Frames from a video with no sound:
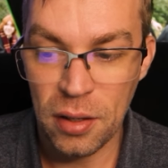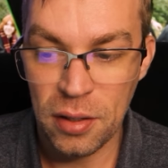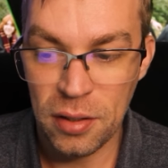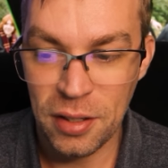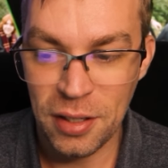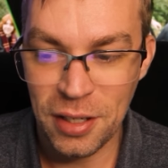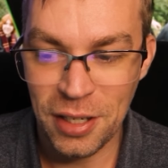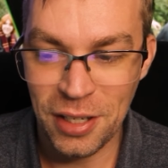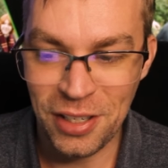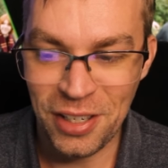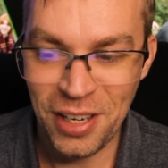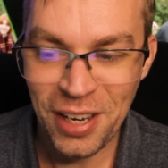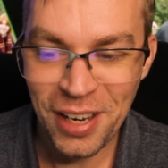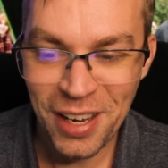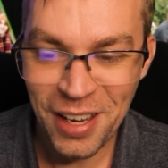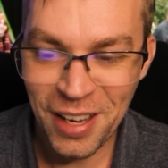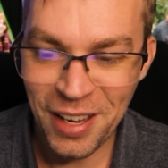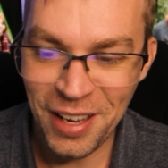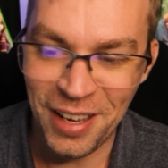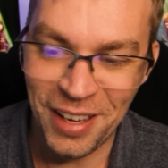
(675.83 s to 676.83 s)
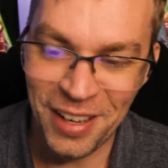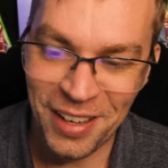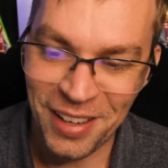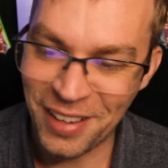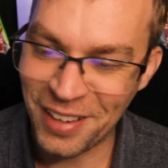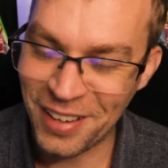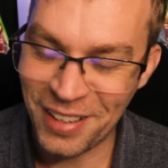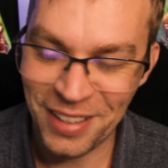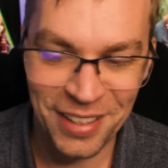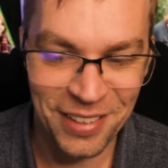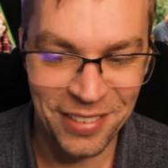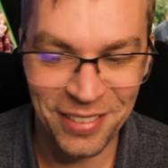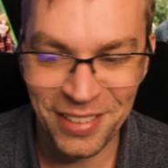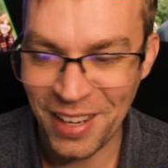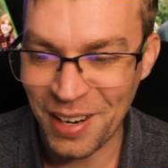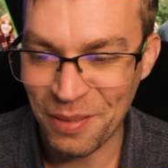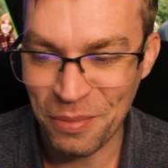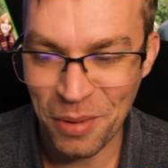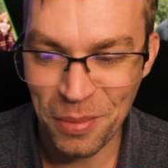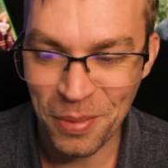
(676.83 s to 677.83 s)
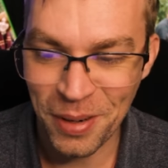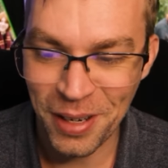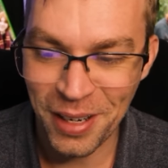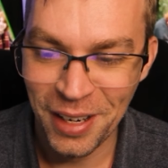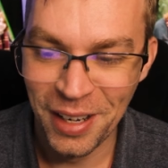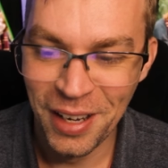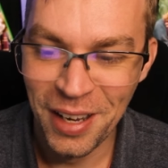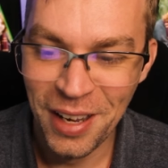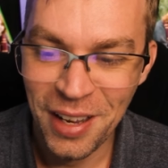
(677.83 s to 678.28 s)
Sinisjigger, I can never say that properly,